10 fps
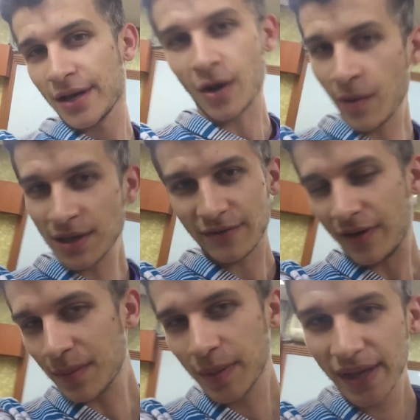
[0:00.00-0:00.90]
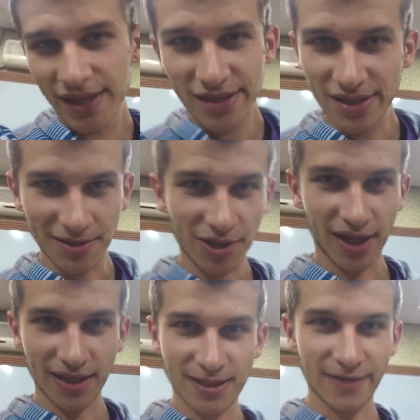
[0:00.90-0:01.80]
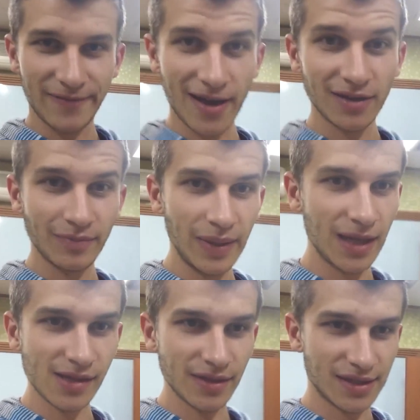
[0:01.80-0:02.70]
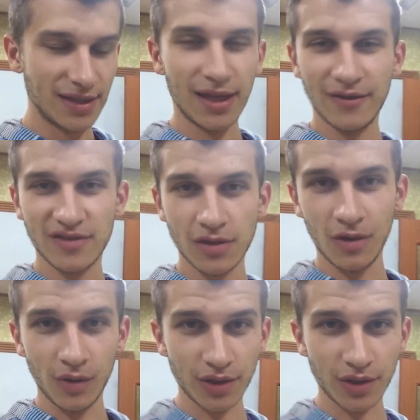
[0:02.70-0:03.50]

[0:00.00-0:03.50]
going to fun places and checking stuff out and being in the city of Seoul,